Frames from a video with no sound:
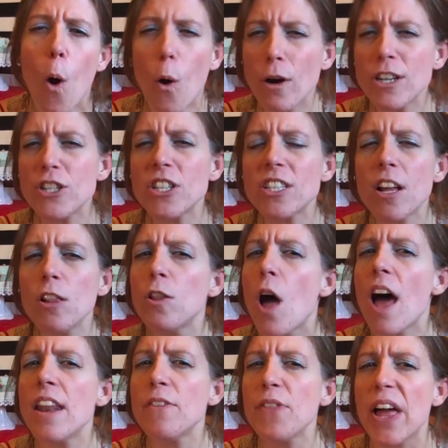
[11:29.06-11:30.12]
Or just a
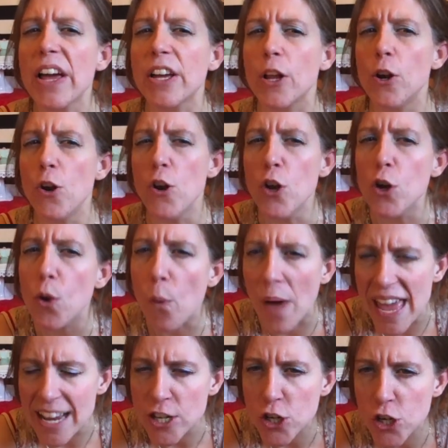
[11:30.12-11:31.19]
lot of, like,
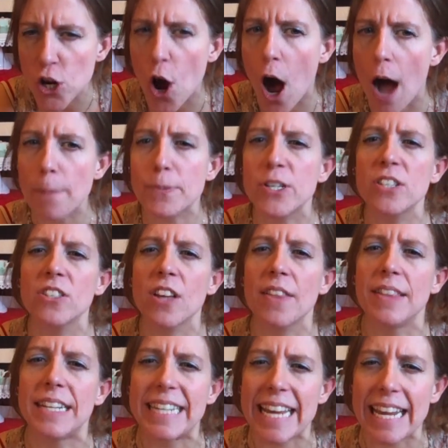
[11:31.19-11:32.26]
newish options
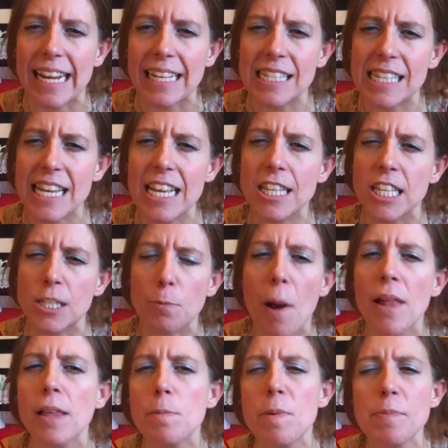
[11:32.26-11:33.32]
on the dating scene. It's
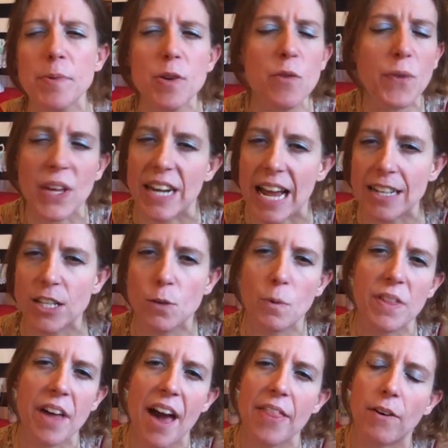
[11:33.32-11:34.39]
probably people you've connected
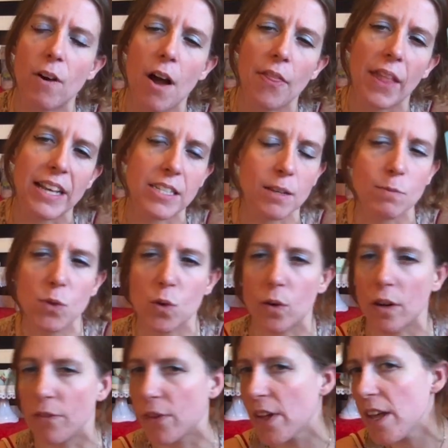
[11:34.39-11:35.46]
with either on, like, some
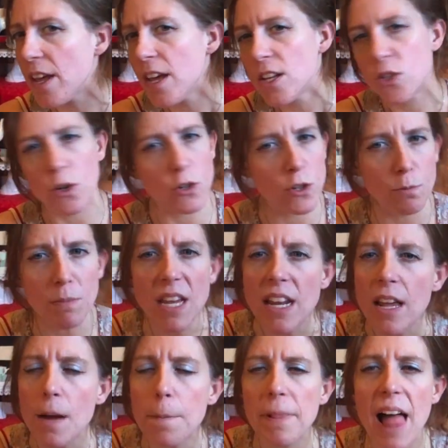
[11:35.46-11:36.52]
sort of social
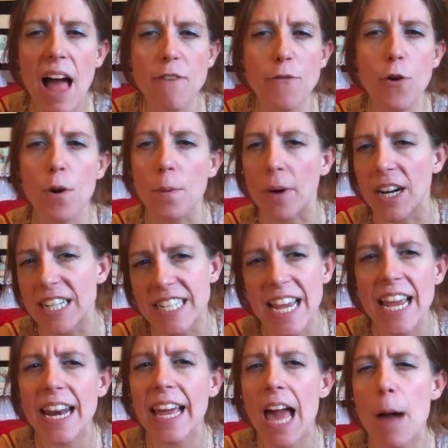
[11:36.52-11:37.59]
media platform or a
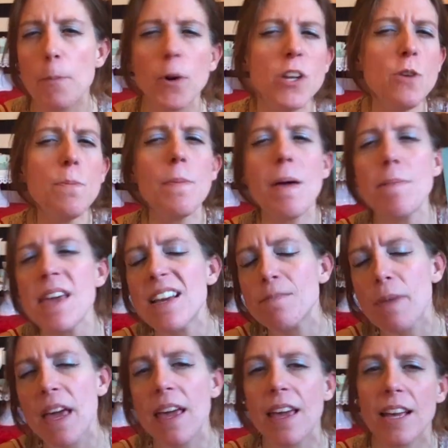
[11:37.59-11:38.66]
dating app, or you maybe
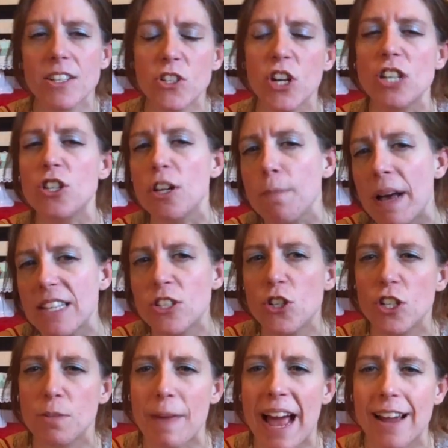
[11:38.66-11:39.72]
be exchanging
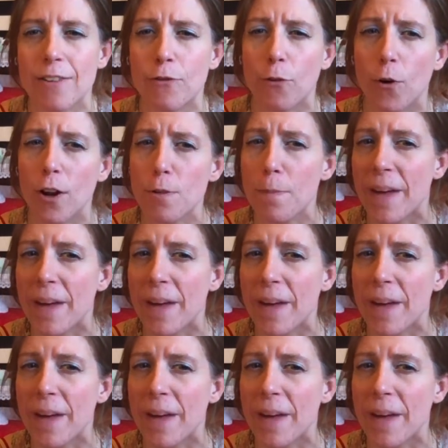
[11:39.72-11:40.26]
messages back and forth.